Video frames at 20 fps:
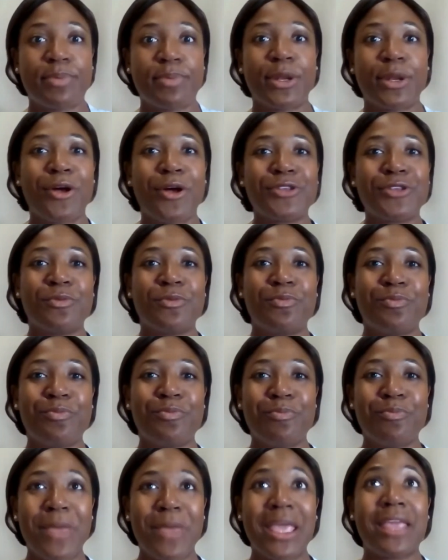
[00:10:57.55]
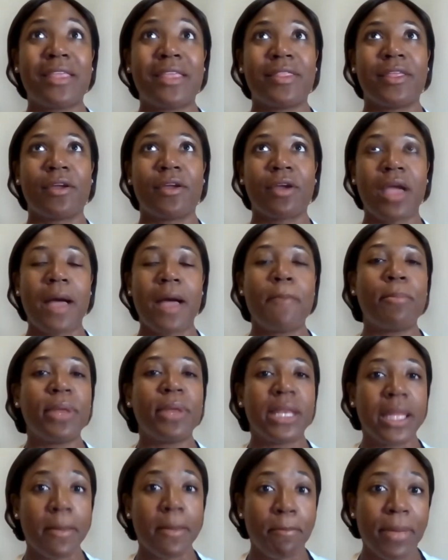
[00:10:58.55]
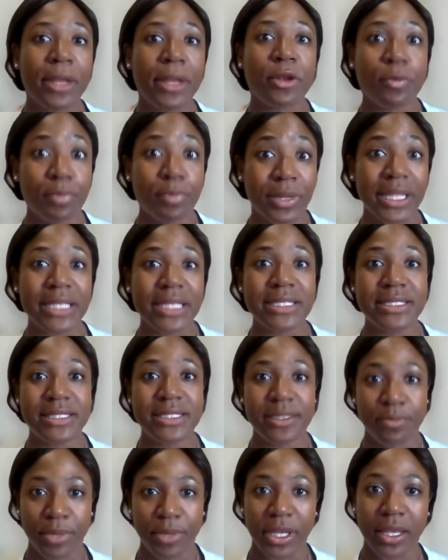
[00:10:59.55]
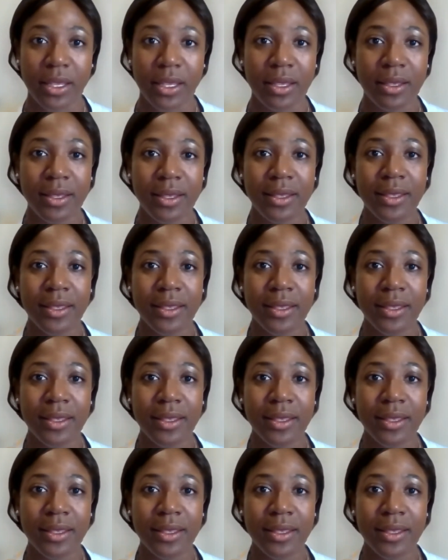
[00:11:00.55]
but also make their company a better place to be.